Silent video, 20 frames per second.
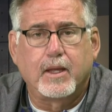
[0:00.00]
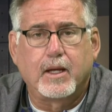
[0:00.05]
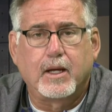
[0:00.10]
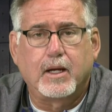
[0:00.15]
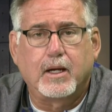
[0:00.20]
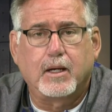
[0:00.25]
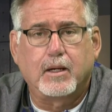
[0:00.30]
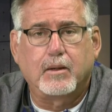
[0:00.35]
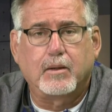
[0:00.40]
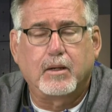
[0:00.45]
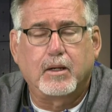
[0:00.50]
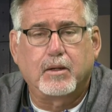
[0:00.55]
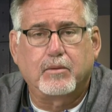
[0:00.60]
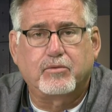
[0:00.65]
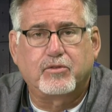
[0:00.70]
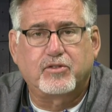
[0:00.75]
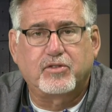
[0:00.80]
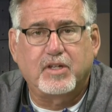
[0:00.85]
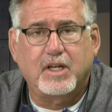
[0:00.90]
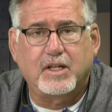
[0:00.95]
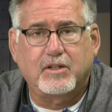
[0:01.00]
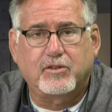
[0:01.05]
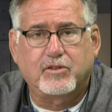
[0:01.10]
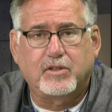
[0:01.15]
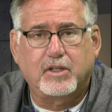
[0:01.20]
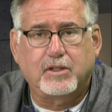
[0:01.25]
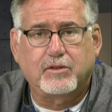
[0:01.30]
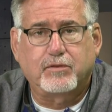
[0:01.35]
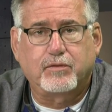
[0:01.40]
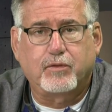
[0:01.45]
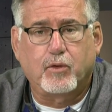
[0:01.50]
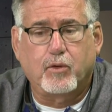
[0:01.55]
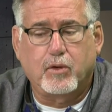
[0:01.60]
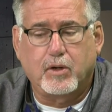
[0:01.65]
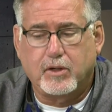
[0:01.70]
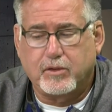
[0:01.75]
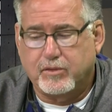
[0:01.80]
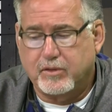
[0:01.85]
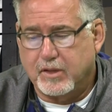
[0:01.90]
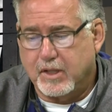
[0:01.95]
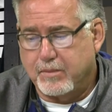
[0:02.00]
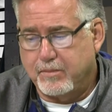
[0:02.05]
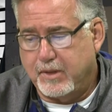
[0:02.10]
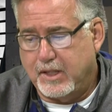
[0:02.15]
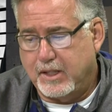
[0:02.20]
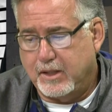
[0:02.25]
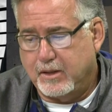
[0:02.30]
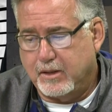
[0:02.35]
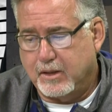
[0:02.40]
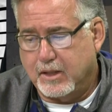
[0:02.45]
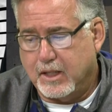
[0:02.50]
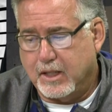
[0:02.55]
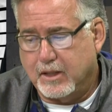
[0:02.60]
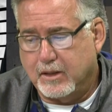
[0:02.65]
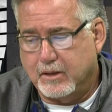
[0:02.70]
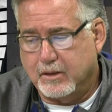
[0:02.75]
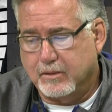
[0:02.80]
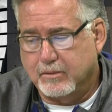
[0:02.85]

uh, of sense as far as I mean, uh,